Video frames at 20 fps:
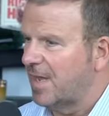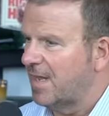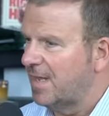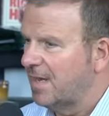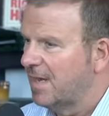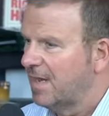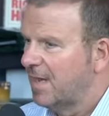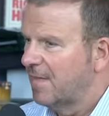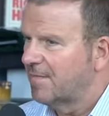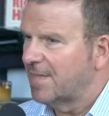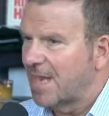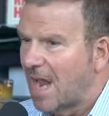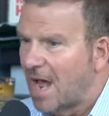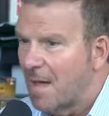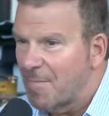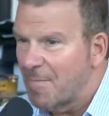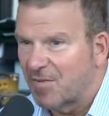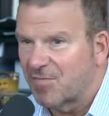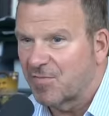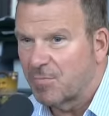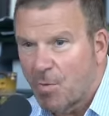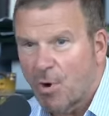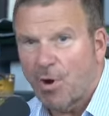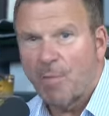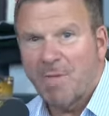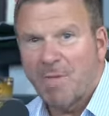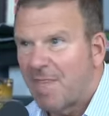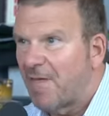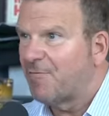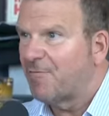that I'm the smart
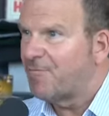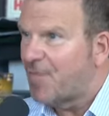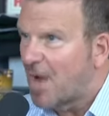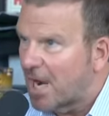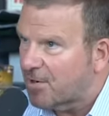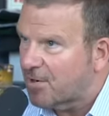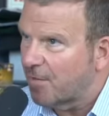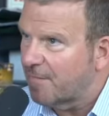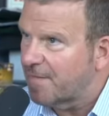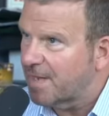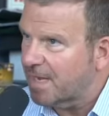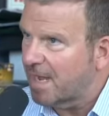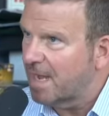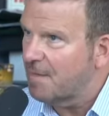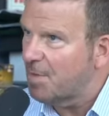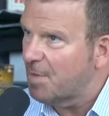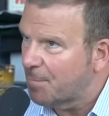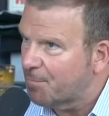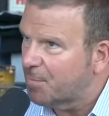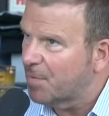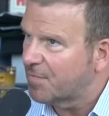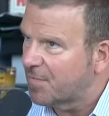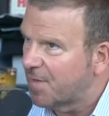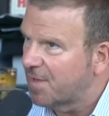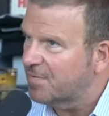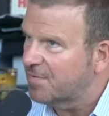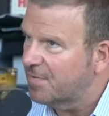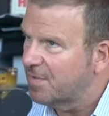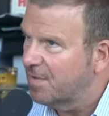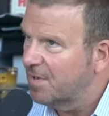motherfucker that came up with
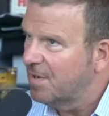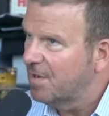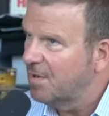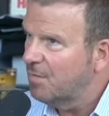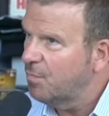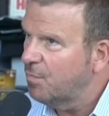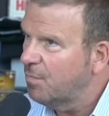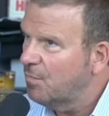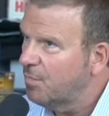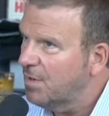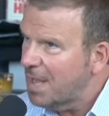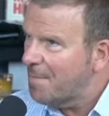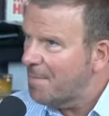this. You know why? Let